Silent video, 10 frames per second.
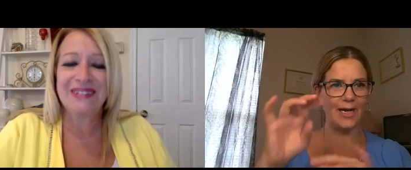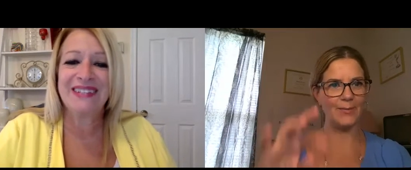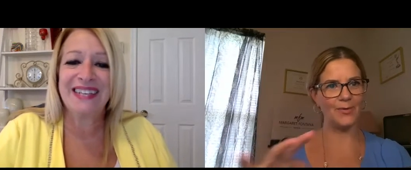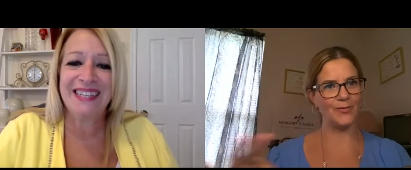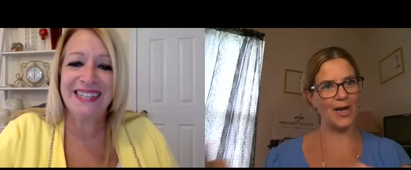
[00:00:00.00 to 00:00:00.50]

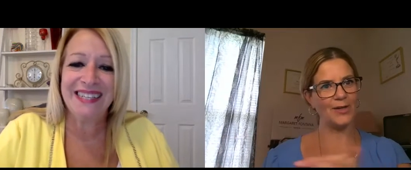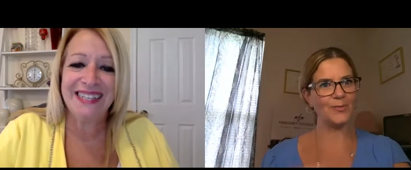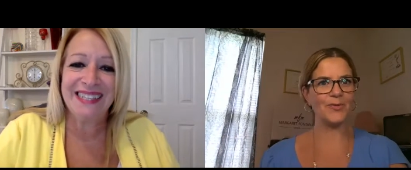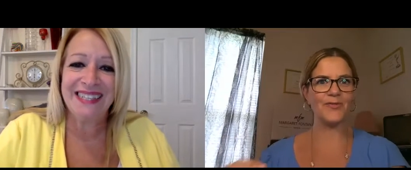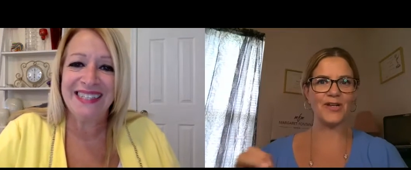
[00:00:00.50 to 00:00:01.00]
Speaker 1: i'm a Rider
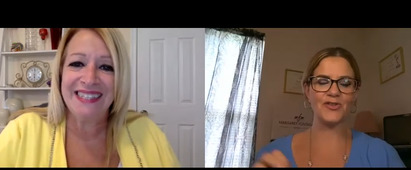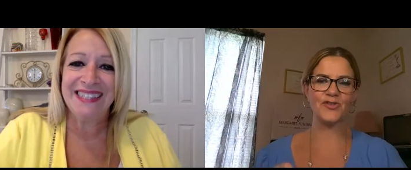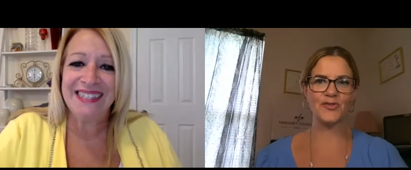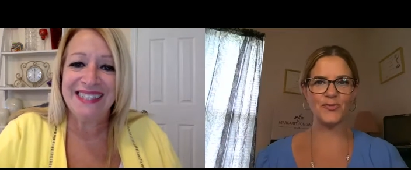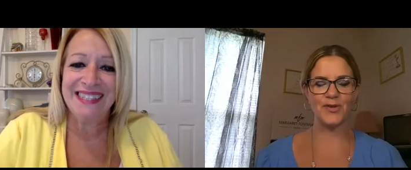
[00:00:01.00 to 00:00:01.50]
professor
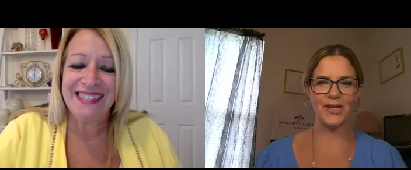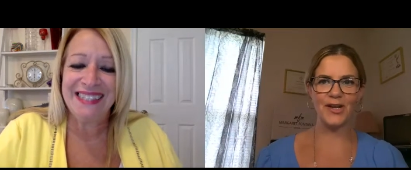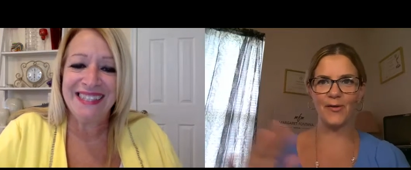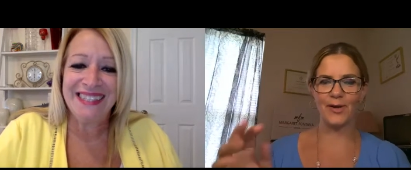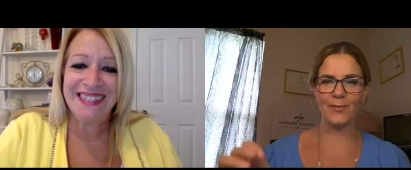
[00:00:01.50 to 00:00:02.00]
you
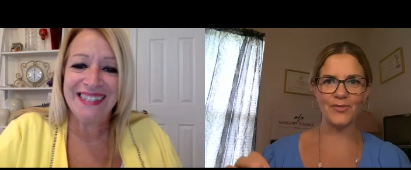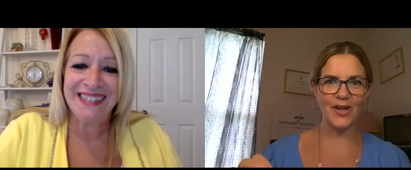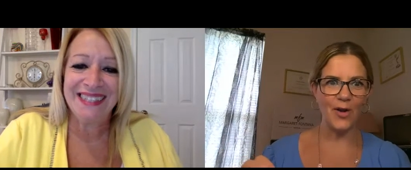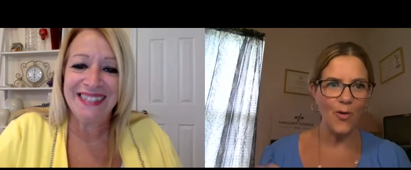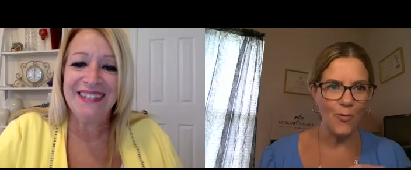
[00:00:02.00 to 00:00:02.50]
know and i was
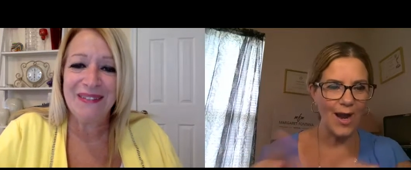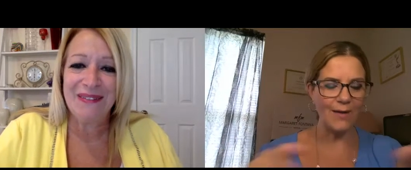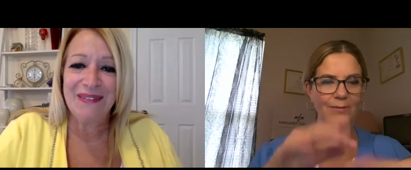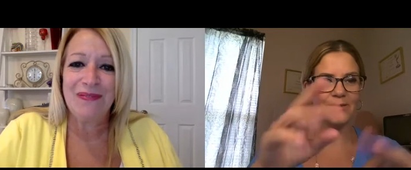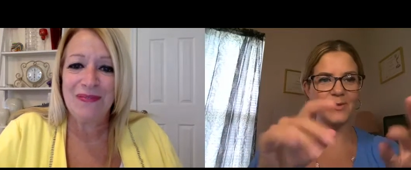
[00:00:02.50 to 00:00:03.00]
like oh
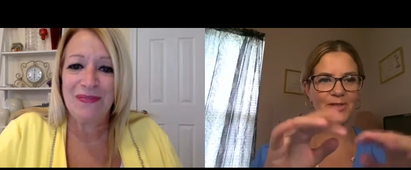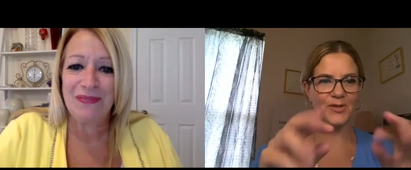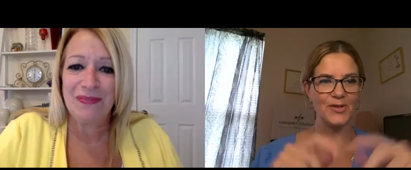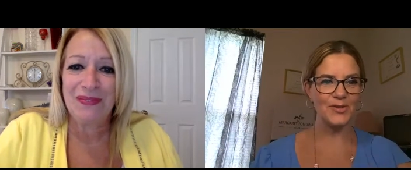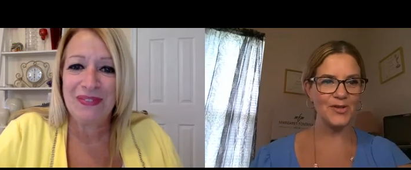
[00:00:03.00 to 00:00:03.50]
wow so i
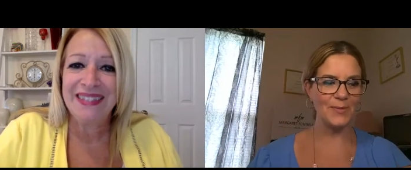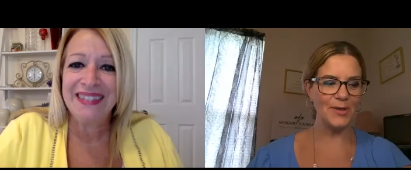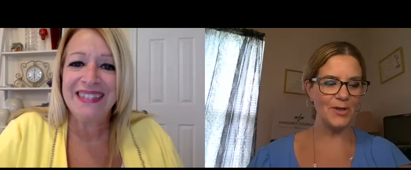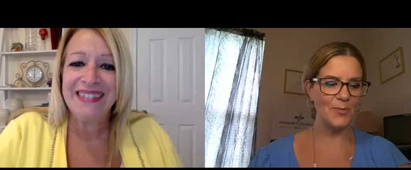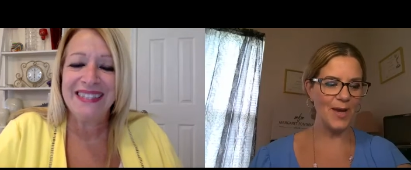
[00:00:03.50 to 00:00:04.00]
started
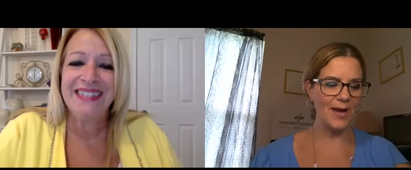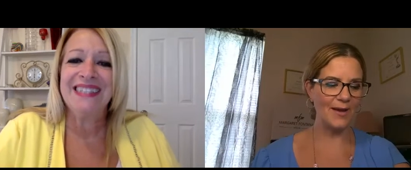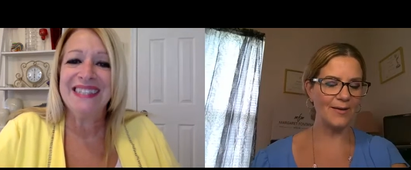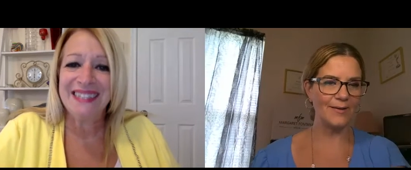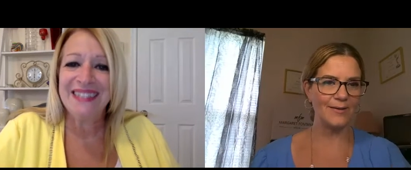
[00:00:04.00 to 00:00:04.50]
typing you
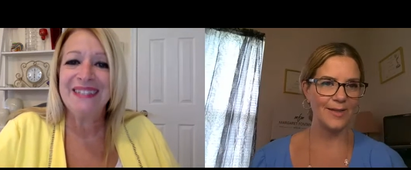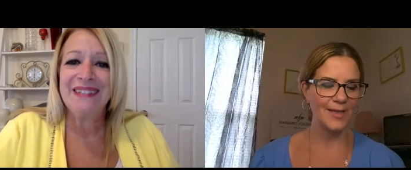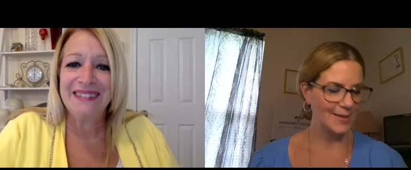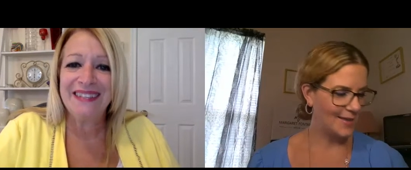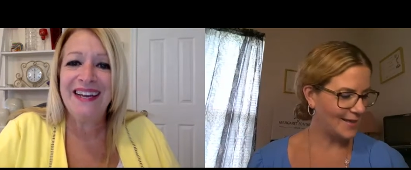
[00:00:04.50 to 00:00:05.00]
back
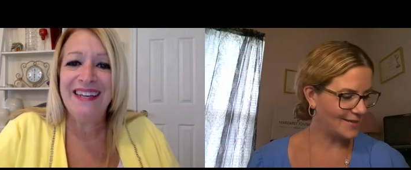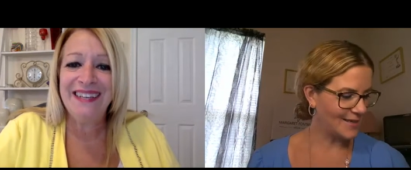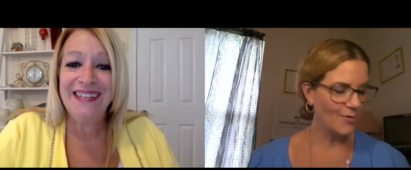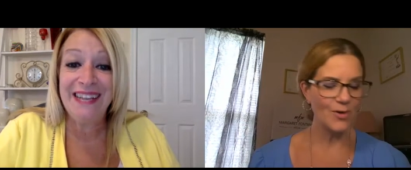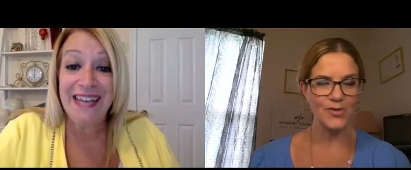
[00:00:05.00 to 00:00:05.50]
yeah. and that's
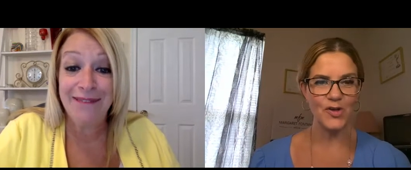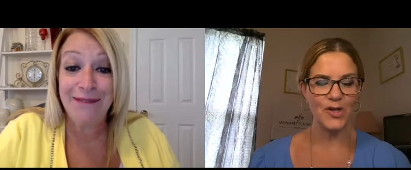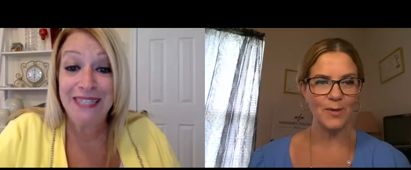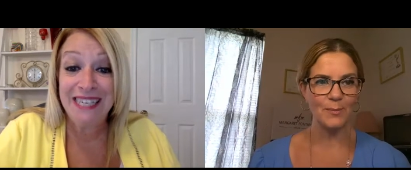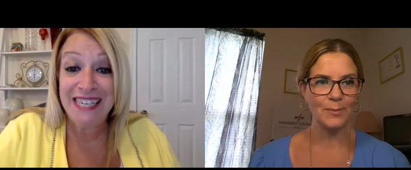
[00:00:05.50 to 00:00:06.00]
how and it all
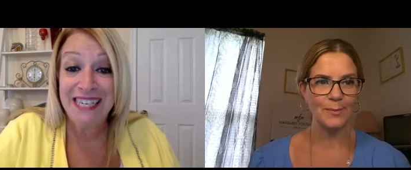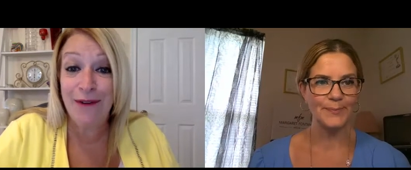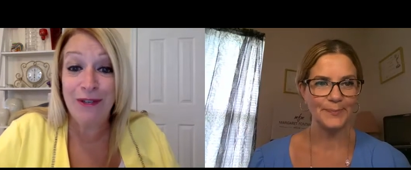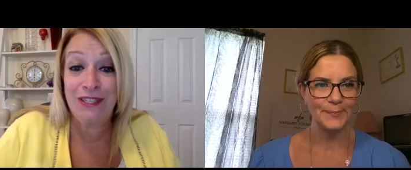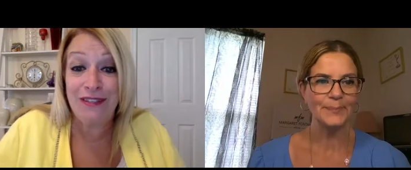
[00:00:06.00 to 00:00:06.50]
started it.
Speaker 2: and
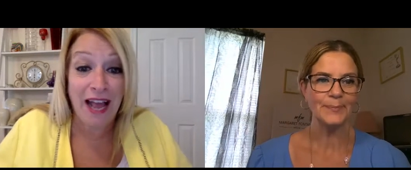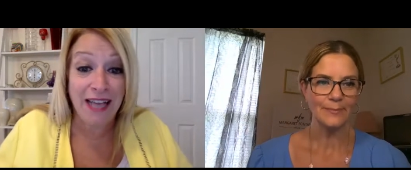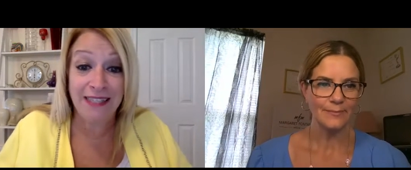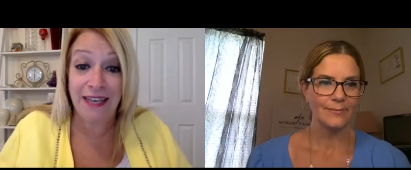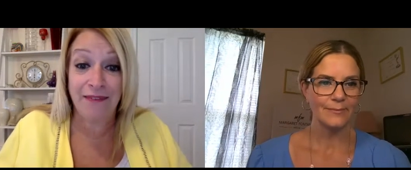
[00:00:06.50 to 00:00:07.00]
then i
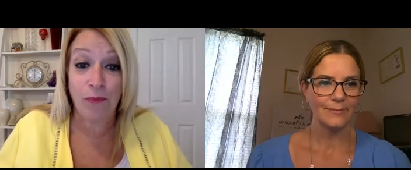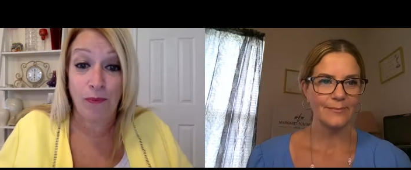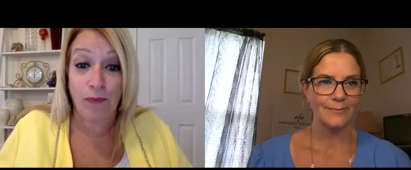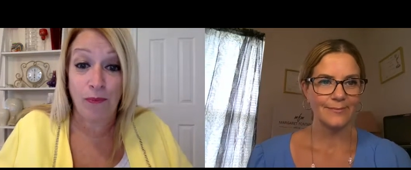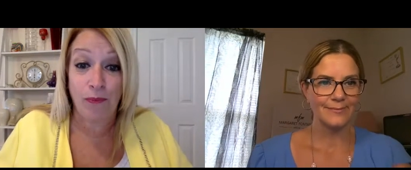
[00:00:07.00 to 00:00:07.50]
said
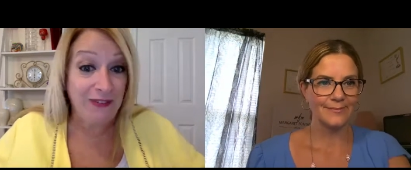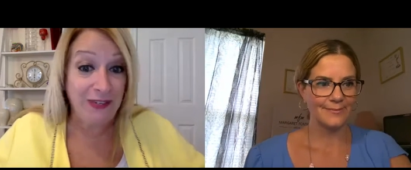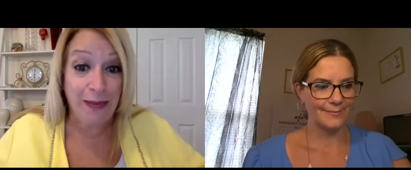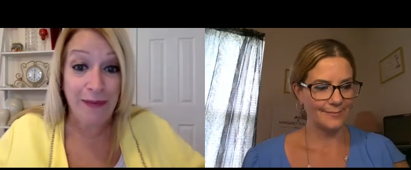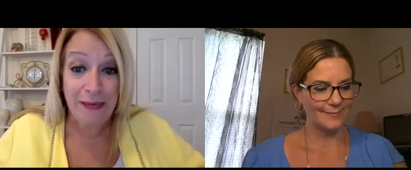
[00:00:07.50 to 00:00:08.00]
would you love to
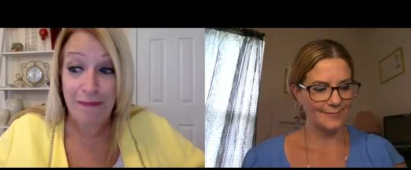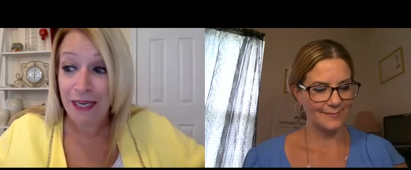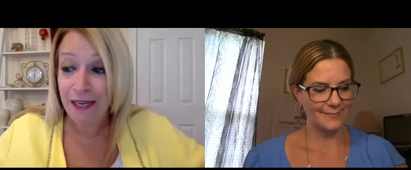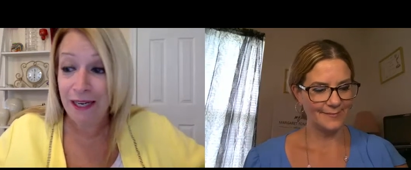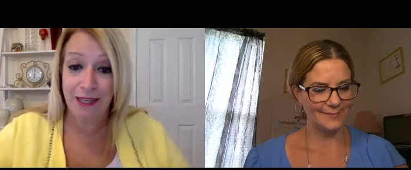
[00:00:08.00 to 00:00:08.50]
come in and meet
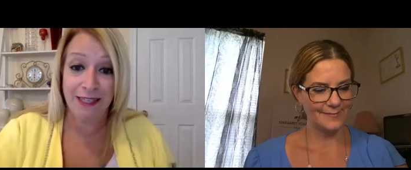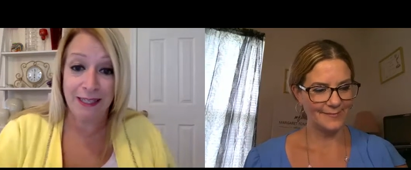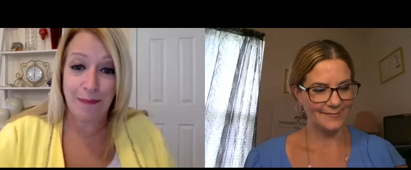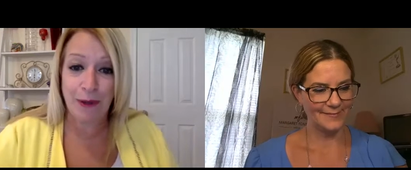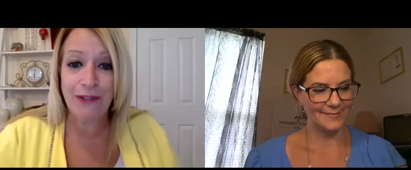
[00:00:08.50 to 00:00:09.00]
with us in
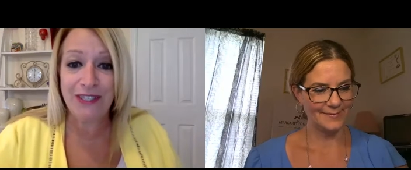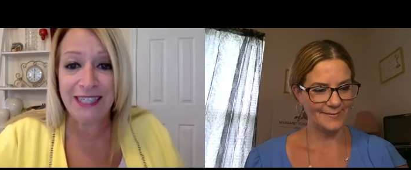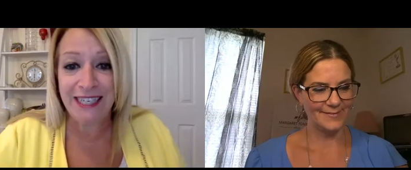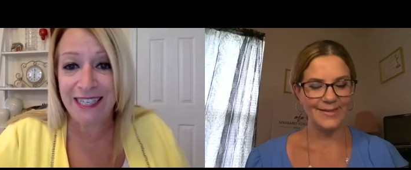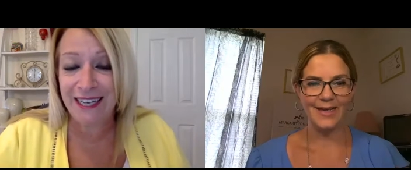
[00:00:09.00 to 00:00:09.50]
person
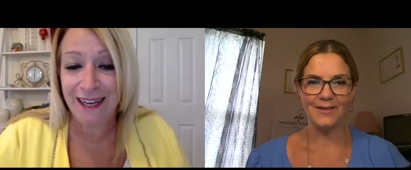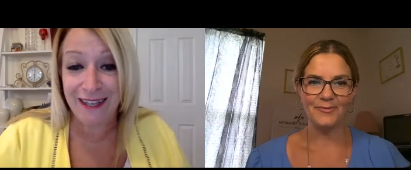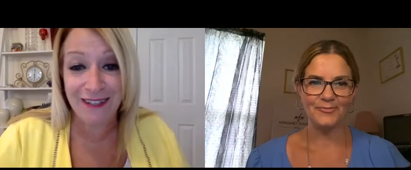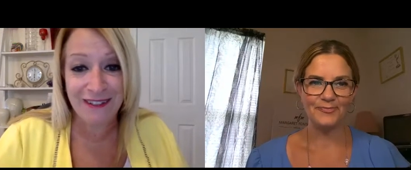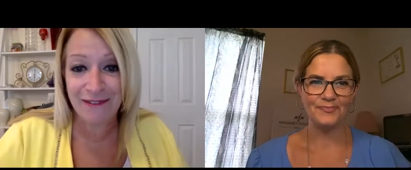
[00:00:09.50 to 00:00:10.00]
and uh, yeah.
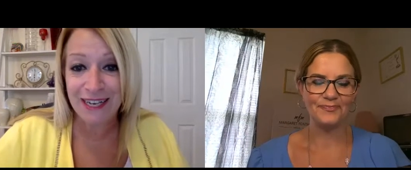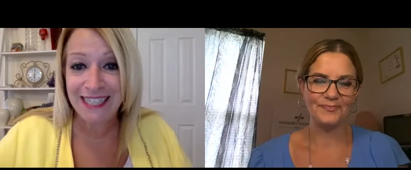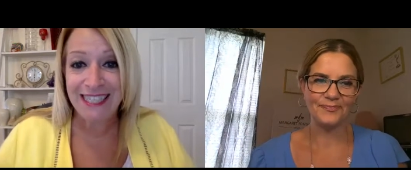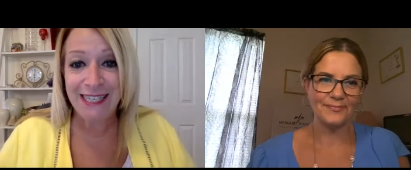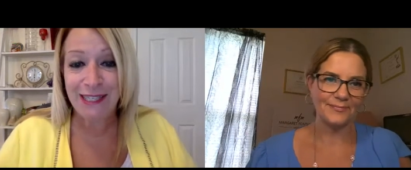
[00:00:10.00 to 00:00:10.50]
the rest is
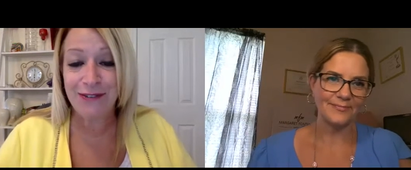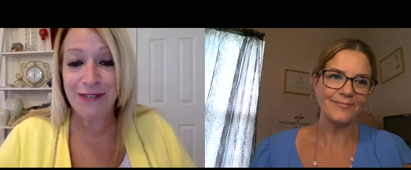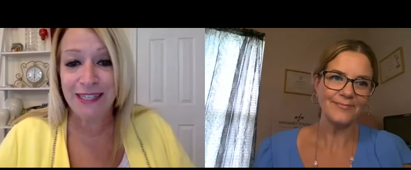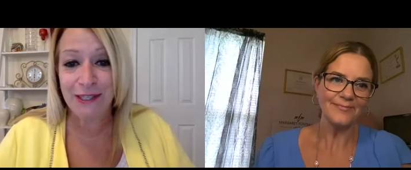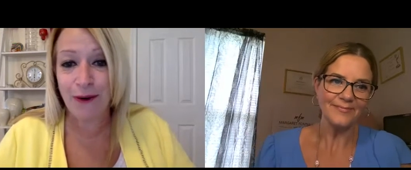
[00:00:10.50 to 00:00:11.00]
history
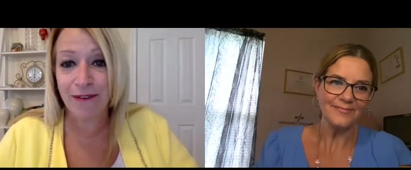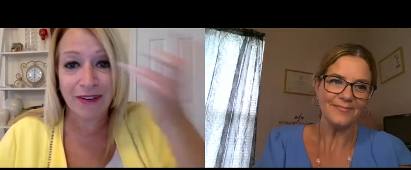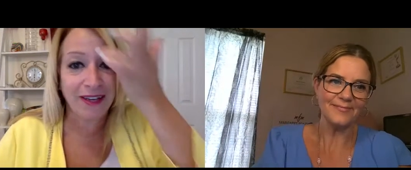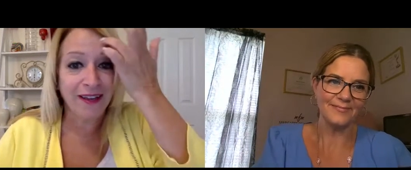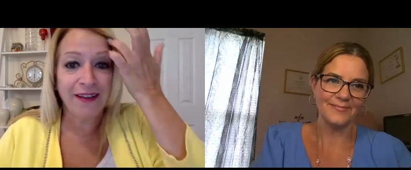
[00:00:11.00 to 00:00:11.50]
so
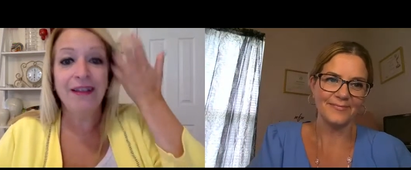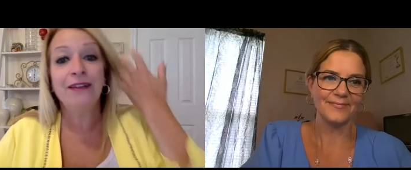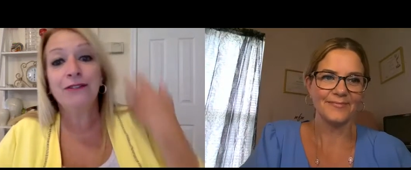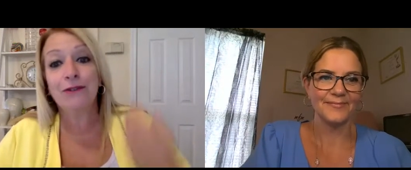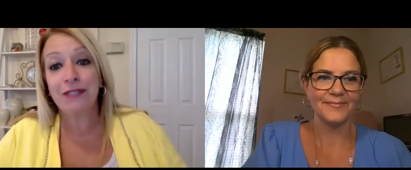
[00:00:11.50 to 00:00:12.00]
every so